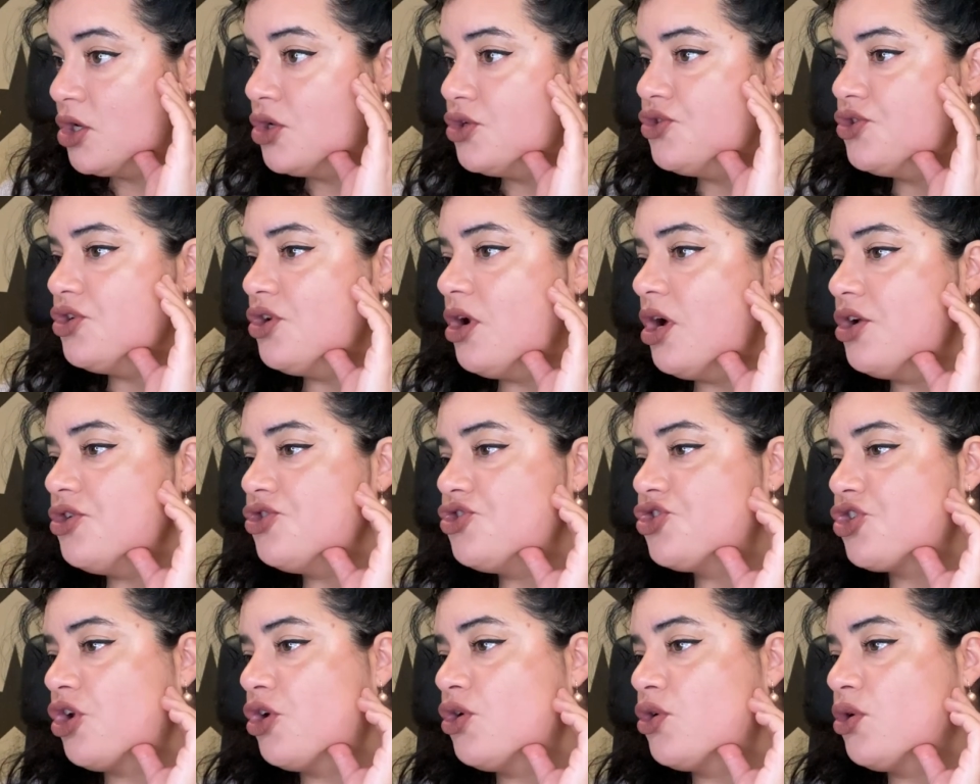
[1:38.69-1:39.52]
Do not
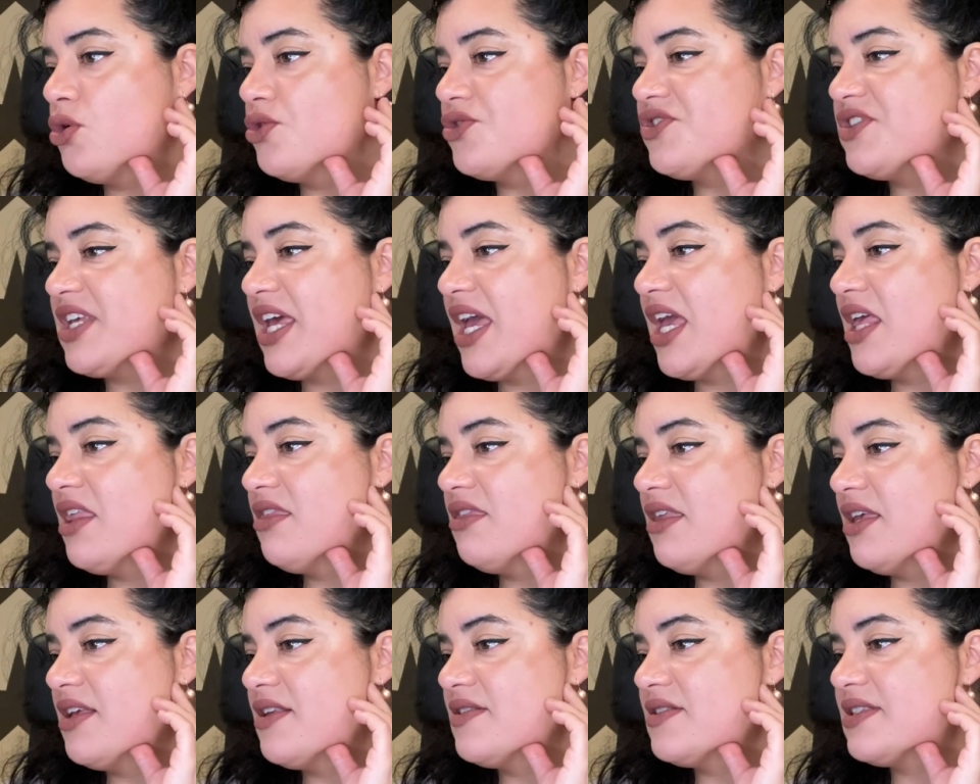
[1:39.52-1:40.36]
joke or say
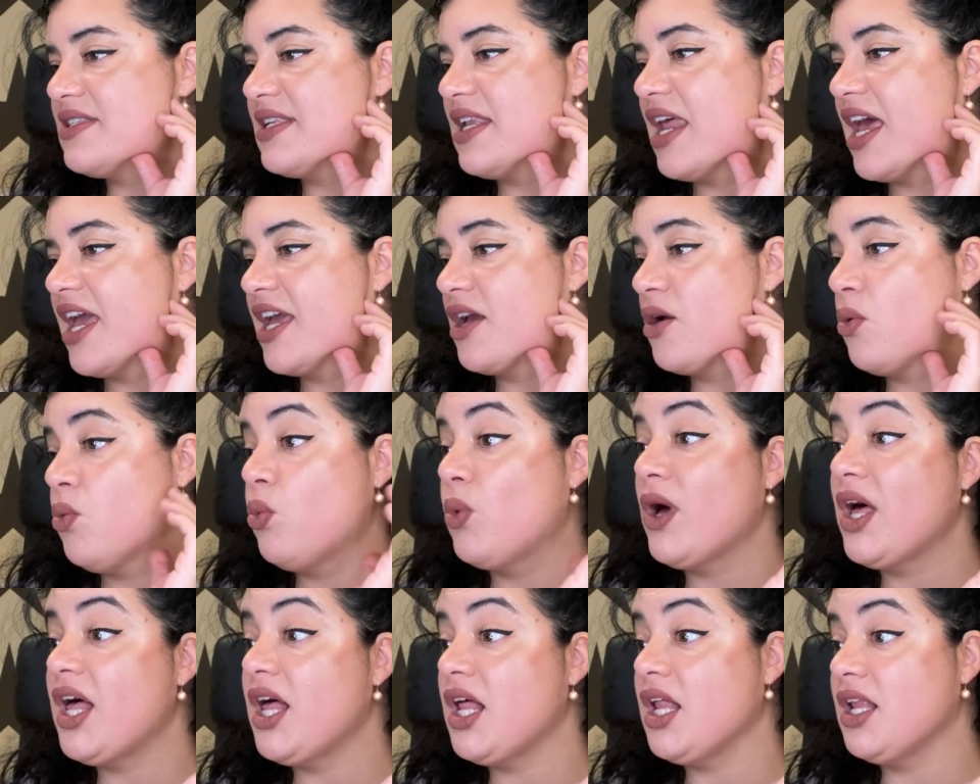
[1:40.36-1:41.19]
things like,
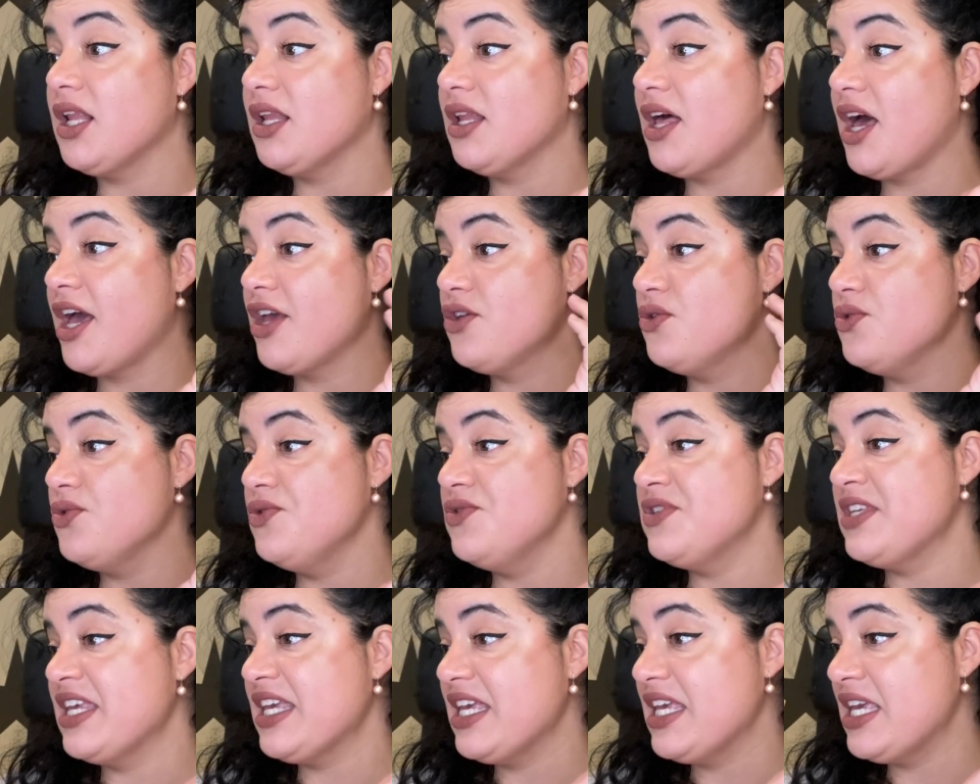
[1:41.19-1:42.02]
"Well, I
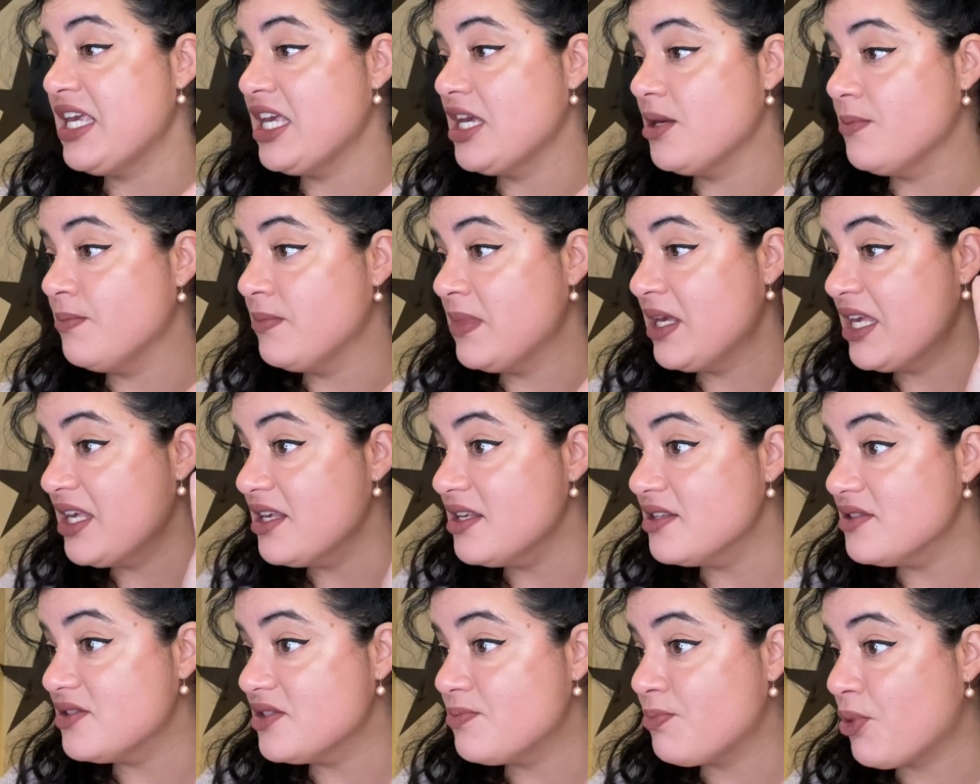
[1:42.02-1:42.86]
use he, him,
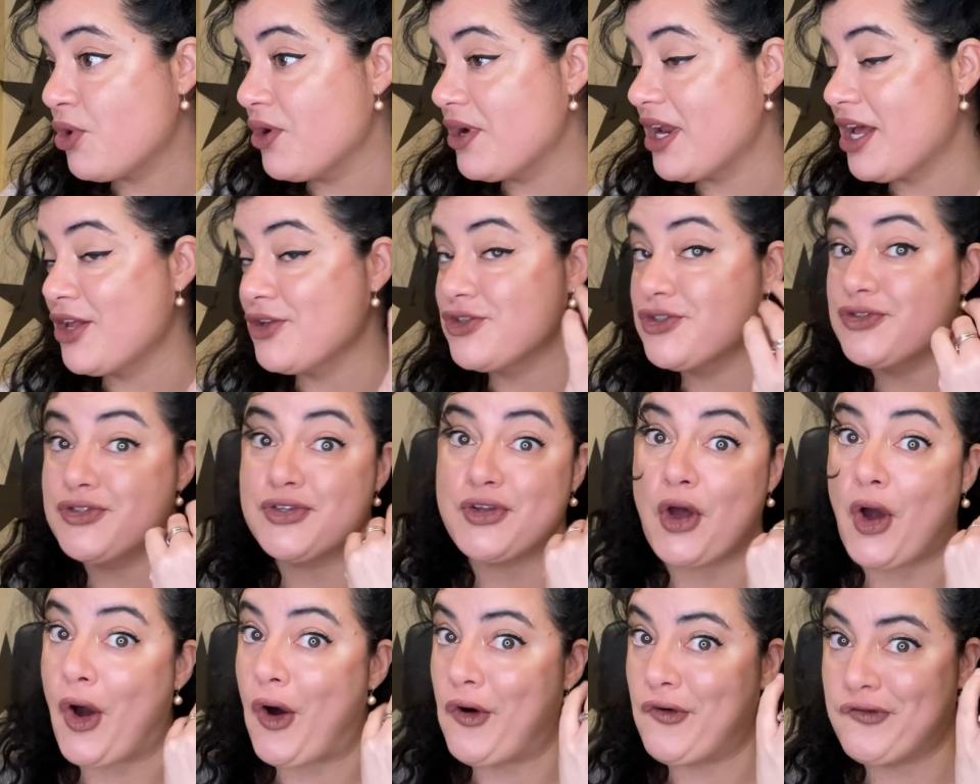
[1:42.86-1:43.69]
his pronouns,
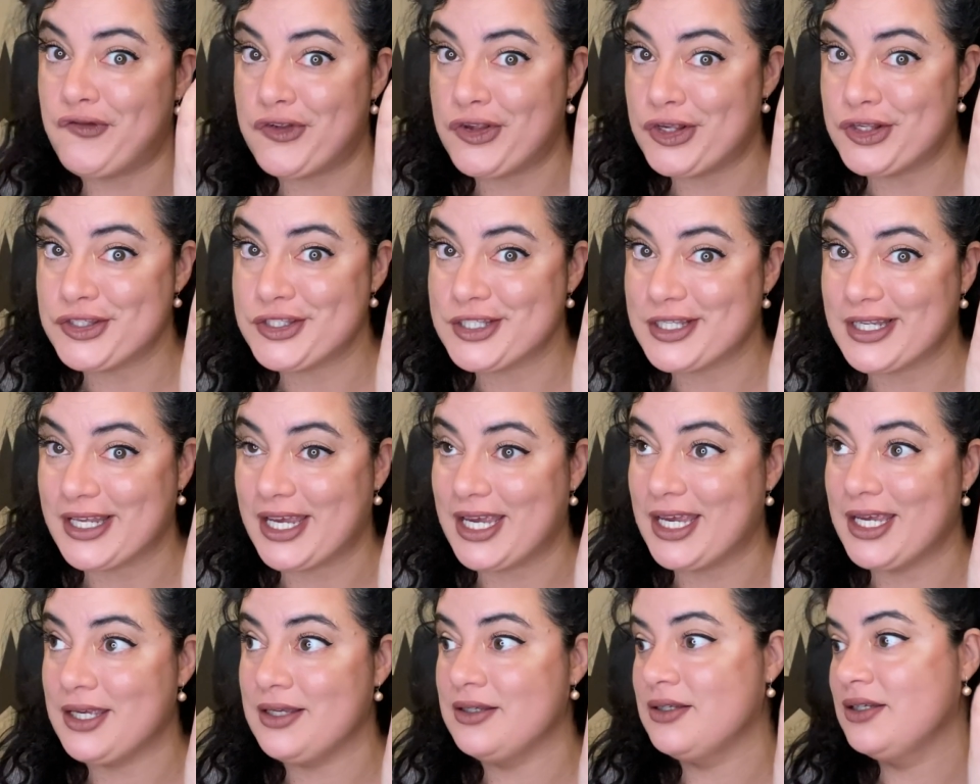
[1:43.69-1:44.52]

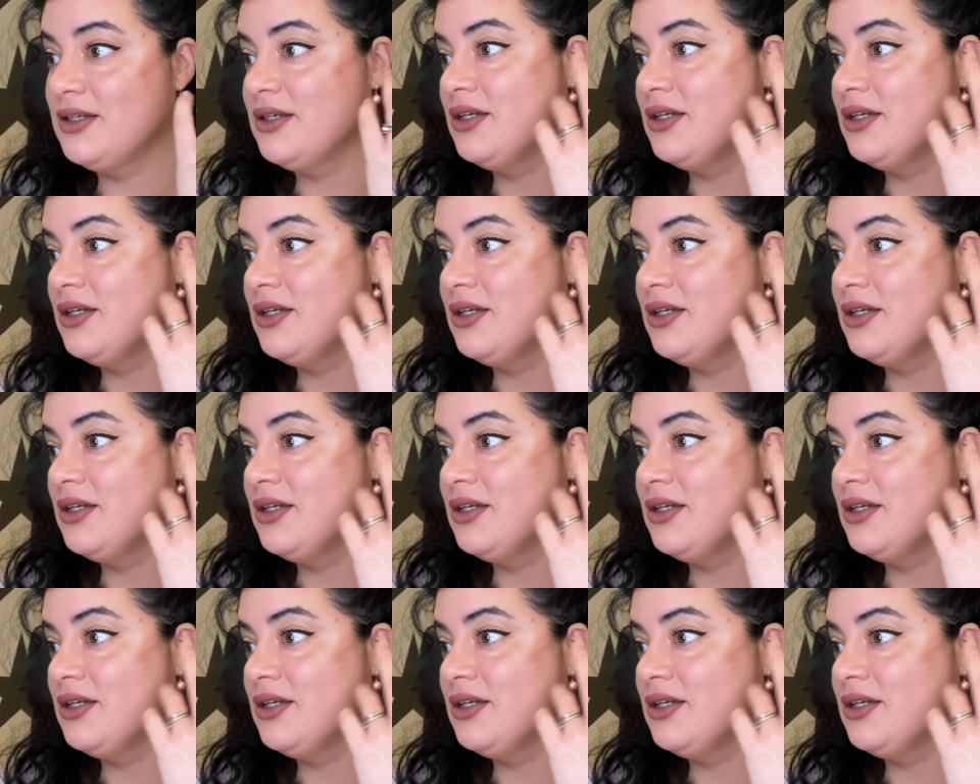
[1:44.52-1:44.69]
obviously."